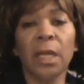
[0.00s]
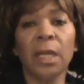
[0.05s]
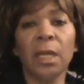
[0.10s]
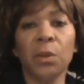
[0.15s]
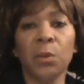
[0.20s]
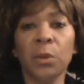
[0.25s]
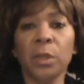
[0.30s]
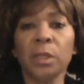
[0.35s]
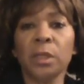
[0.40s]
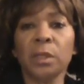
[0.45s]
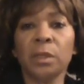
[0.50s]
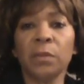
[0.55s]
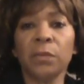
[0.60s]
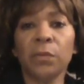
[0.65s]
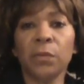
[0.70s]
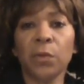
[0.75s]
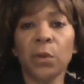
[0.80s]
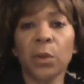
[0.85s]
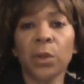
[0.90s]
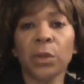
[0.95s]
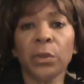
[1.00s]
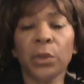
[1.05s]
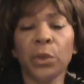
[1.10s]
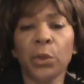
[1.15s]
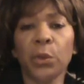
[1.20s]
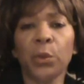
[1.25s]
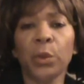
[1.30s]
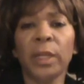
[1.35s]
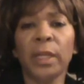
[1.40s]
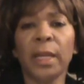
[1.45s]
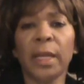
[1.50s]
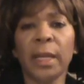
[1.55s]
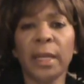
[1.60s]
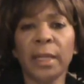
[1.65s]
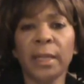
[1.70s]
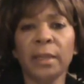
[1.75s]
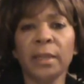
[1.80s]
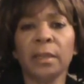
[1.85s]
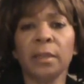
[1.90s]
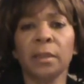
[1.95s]
It was for 3
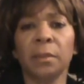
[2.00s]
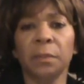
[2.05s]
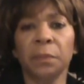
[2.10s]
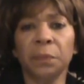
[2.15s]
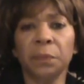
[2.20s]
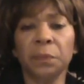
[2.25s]
days.